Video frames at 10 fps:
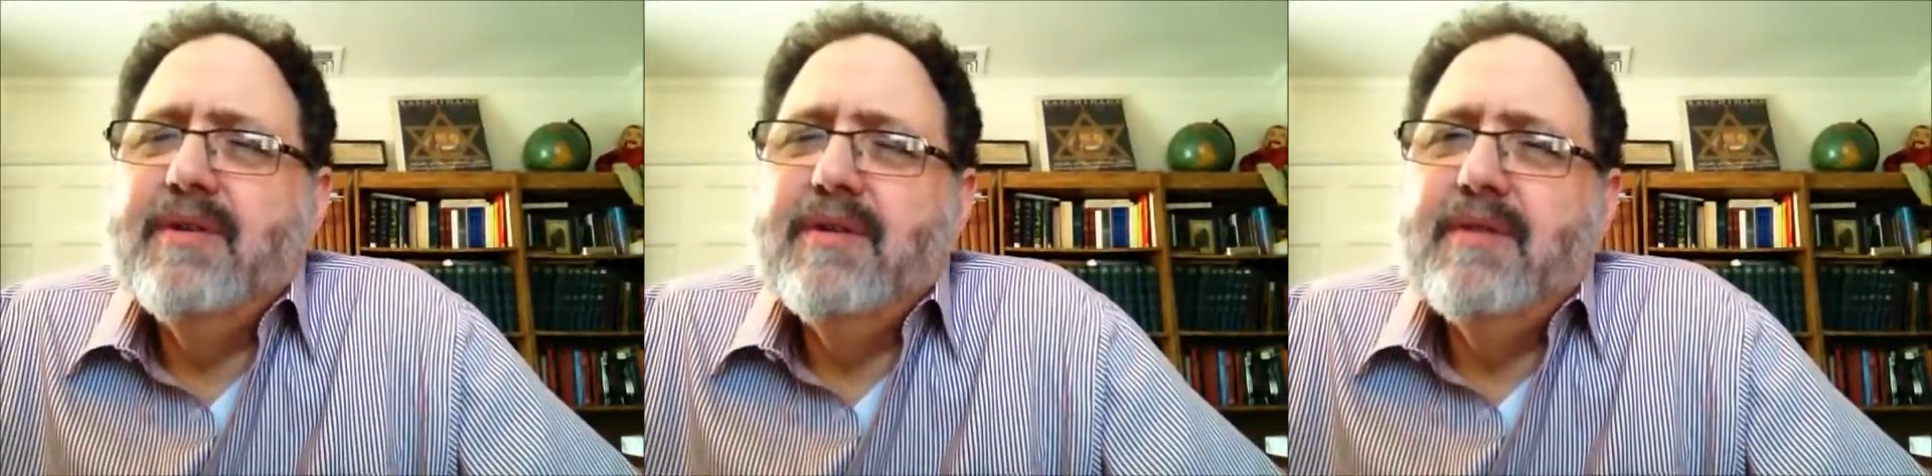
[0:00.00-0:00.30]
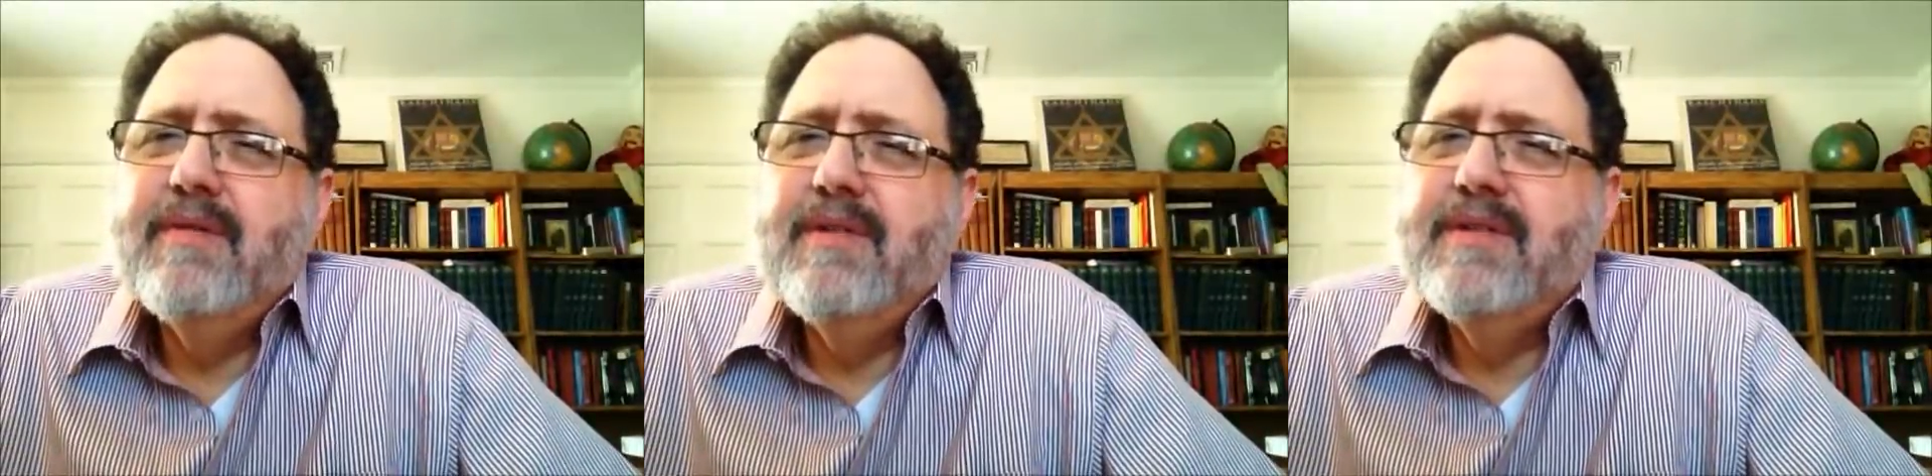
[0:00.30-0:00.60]
the
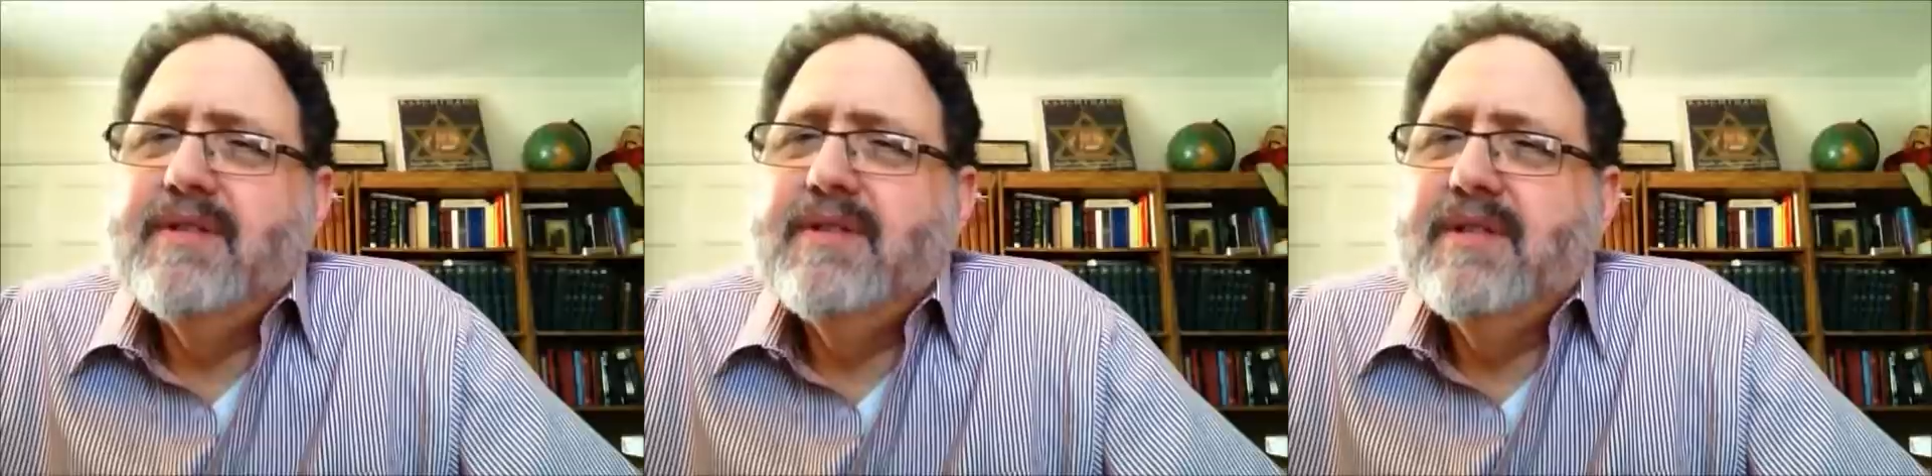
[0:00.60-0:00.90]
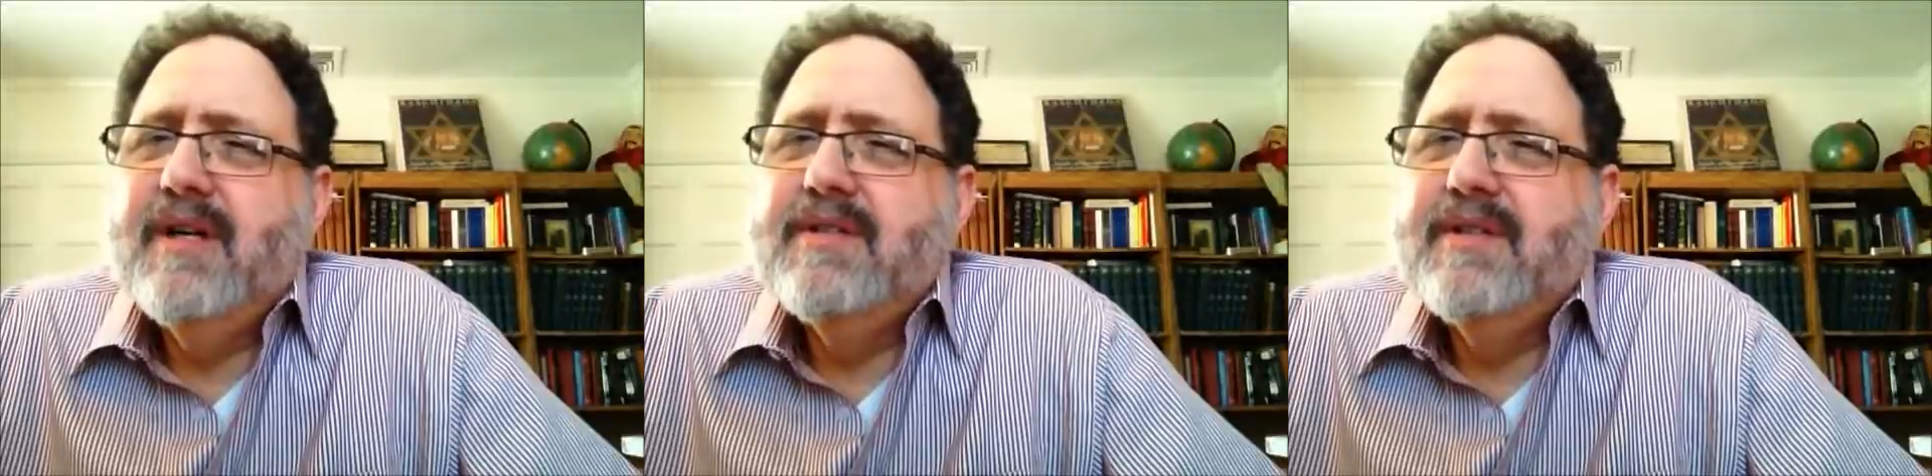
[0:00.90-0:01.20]
universe is
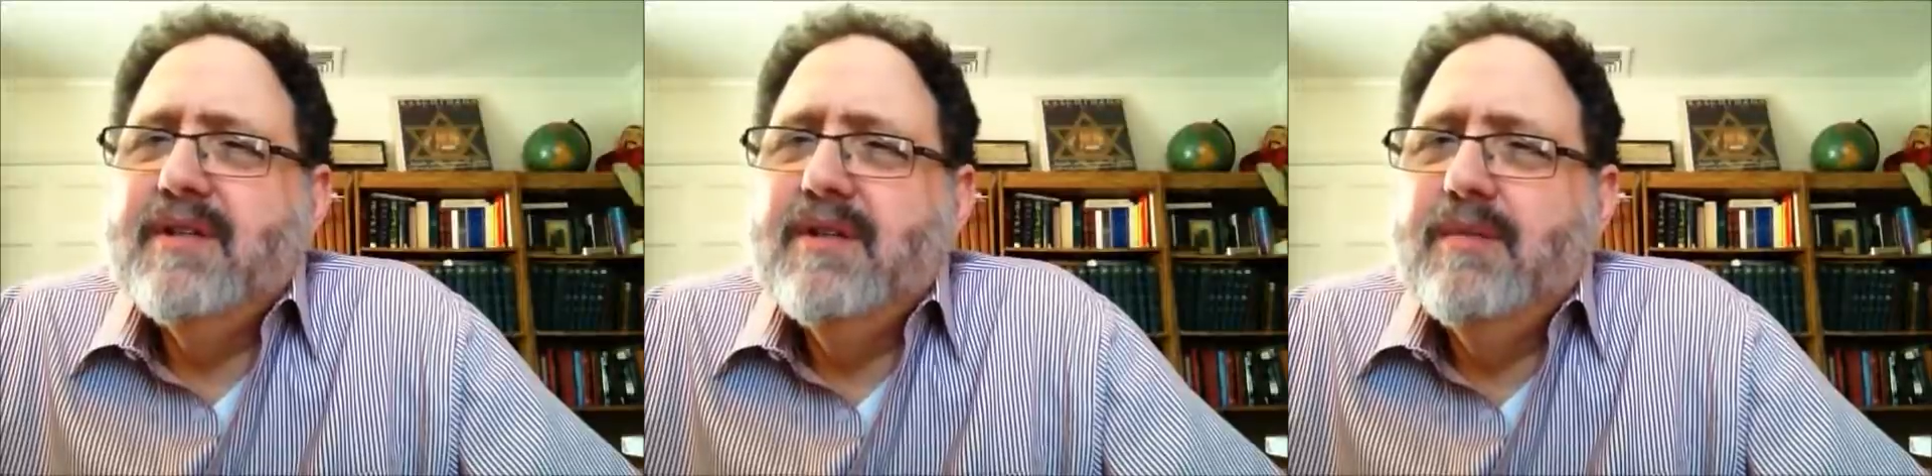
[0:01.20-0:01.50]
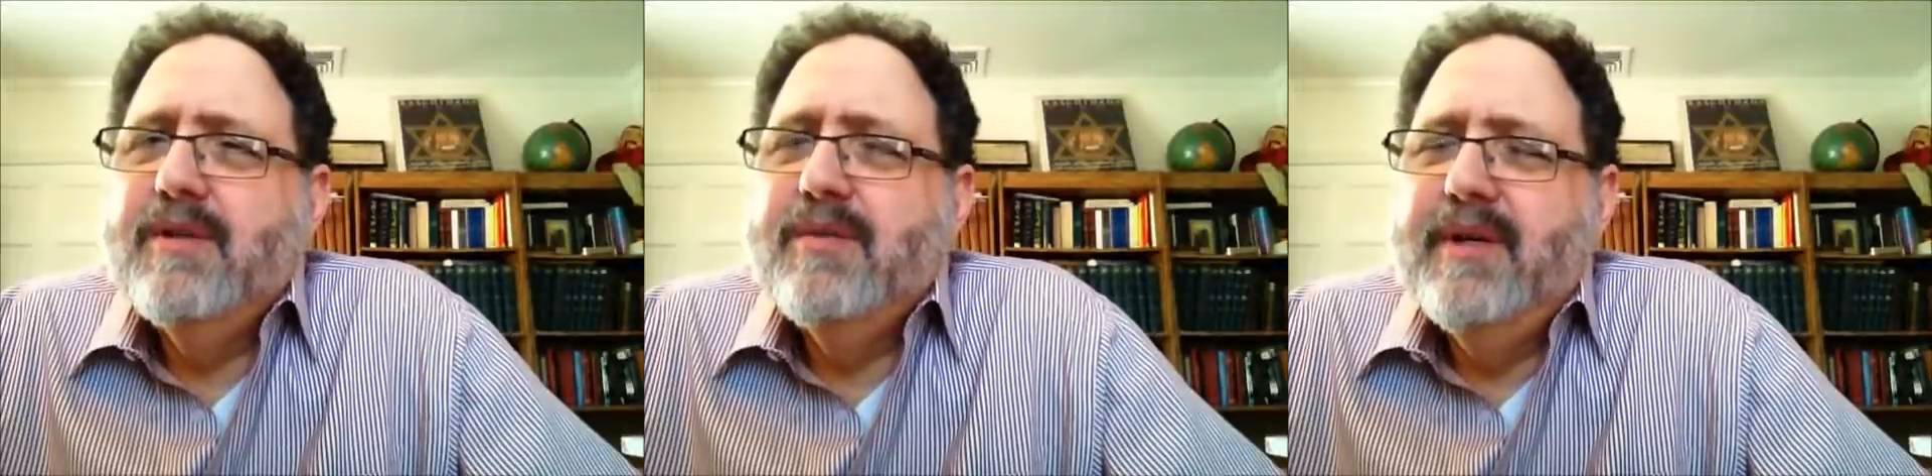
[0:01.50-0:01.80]
such that
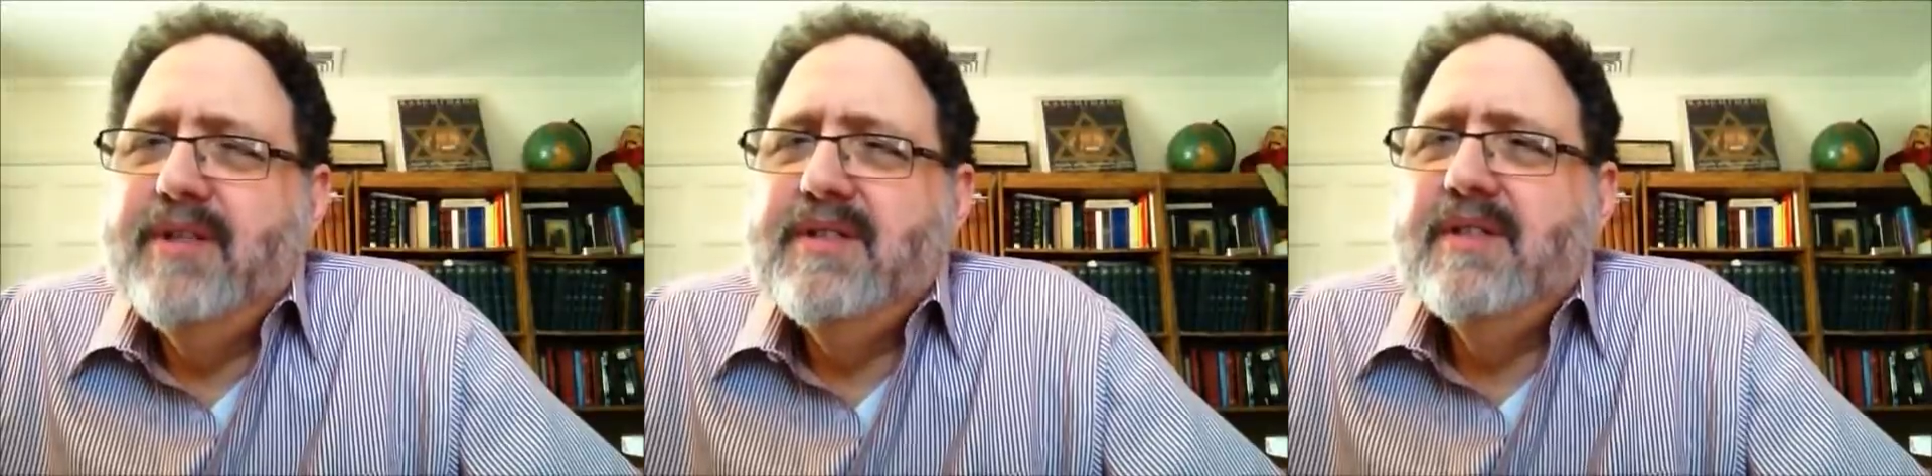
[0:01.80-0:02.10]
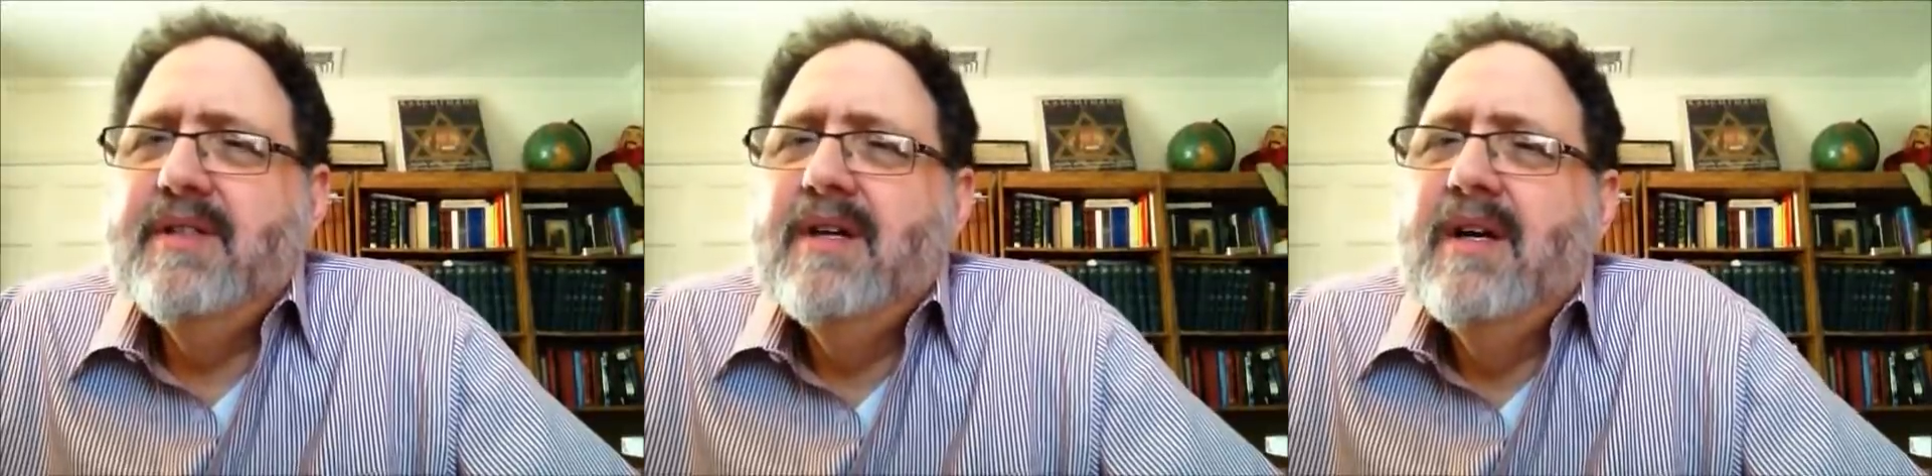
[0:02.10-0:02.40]
human reason